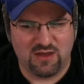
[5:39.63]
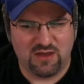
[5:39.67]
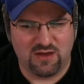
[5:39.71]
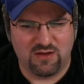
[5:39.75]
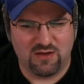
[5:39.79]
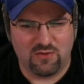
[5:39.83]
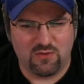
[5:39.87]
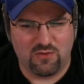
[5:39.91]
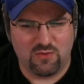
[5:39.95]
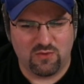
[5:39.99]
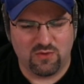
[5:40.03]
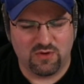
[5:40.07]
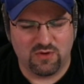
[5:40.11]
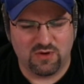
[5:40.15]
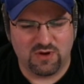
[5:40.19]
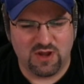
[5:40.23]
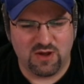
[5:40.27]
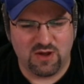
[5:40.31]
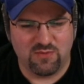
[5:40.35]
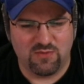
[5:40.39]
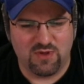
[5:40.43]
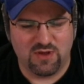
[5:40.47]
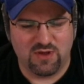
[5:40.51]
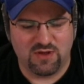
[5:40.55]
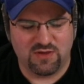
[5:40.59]
horror game
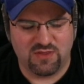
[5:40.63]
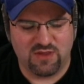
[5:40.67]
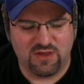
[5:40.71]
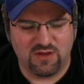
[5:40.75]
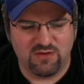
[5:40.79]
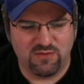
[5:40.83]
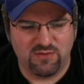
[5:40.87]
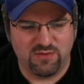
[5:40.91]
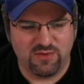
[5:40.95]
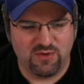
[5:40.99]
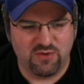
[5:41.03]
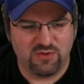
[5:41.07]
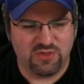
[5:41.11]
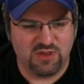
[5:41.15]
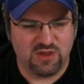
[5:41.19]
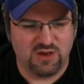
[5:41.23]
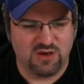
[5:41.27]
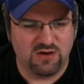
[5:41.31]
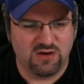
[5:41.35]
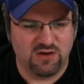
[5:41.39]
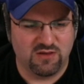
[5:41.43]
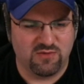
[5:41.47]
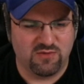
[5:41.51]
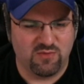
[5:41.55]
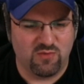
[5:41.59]
like The Enemy Within.
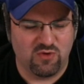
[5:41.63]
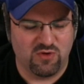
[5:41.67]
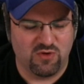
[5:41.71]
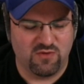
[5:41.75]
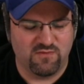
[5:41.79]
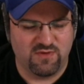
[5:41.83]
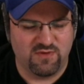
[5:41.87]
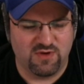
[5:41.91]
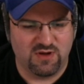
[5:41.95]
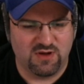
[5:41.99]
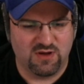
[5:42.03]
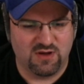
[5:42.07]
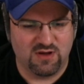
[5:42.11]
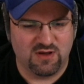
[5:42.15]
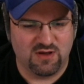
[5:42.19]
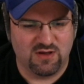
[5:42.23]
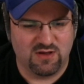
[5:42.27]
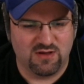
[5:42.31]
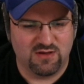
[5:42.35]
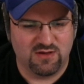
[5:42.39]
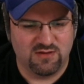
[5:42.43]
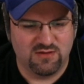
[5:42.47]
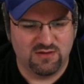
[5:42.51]
It's more of a